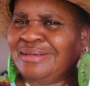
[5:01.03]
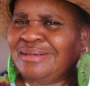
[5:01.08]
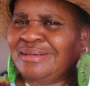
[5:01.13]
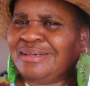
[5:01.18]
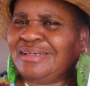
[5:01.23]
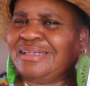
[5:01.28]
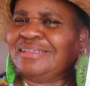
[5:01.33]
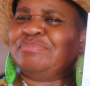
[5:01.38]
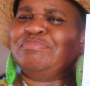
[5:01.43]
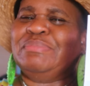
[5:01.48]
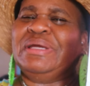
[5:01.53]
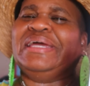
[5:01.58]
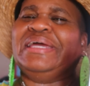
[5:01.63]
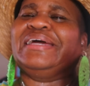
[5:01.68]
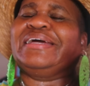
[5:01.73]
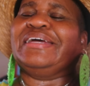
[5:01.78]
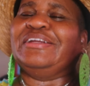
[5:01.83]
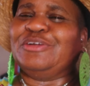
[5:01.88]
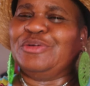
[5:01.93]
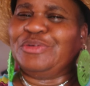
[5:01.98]
Because men
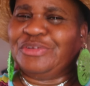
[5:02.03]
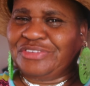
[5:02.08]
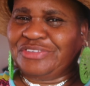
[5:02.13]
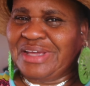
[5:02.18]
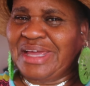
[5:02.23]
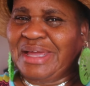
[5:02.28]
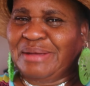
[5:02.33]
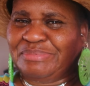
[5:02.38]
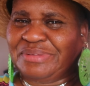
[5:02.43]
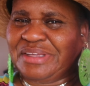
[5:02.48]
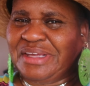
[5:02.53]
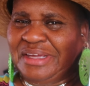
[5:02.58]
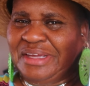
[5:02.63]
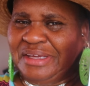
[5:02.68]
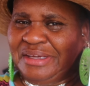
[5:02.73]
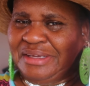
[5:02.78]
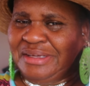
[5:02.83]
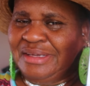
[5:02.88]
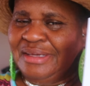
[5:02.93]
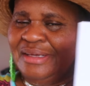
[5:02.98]
can do the same
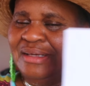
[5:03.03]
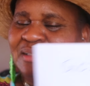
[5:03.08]
thing.